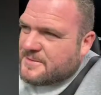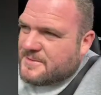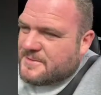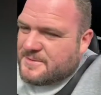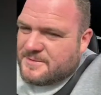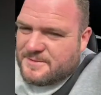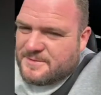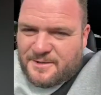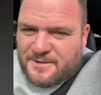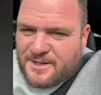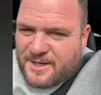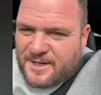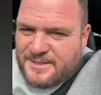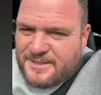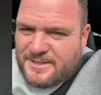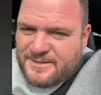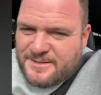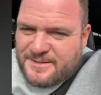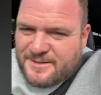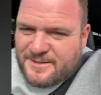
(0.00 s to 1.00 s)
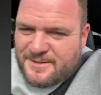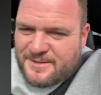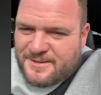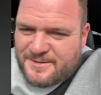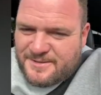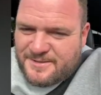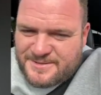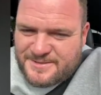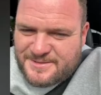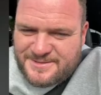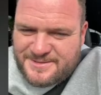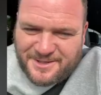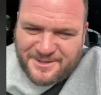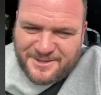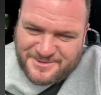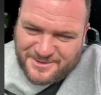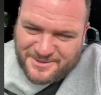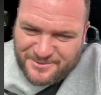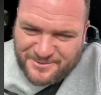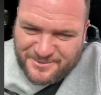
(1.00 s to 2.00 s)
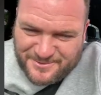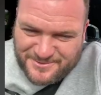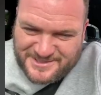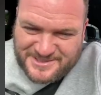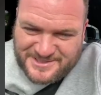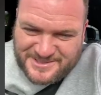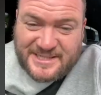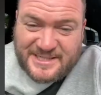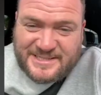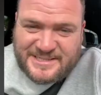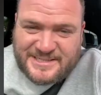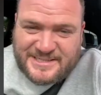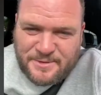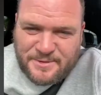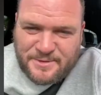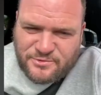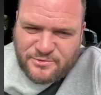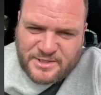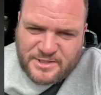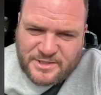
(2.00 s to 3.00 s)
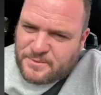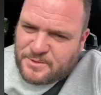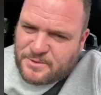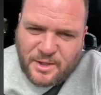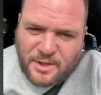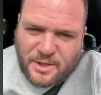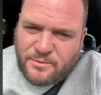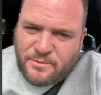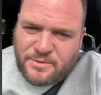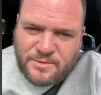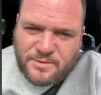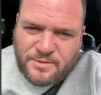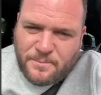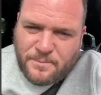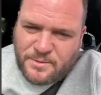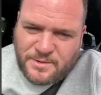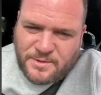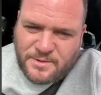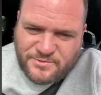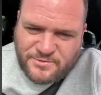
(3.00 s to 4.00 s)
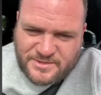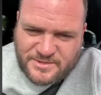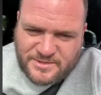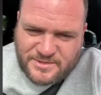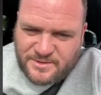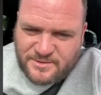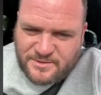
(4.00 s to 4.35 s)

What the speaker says: Okay. No, don't. I was going to say send me your address, but don't put your address on me.